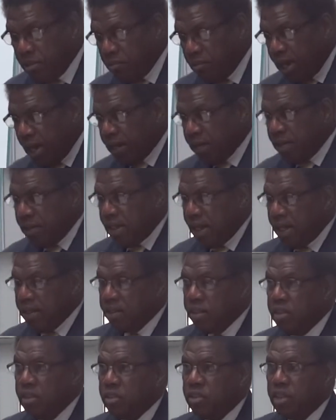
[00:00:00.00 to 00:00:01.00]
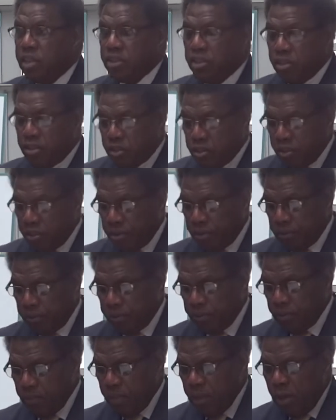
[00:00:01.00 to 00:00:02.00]
been around in
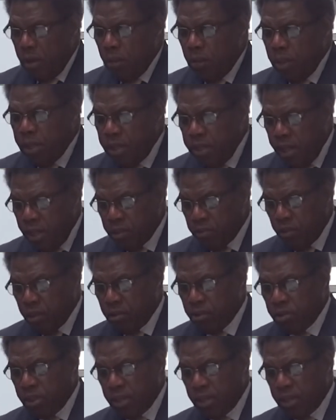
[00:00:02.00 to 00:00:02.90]
1962, when Negroes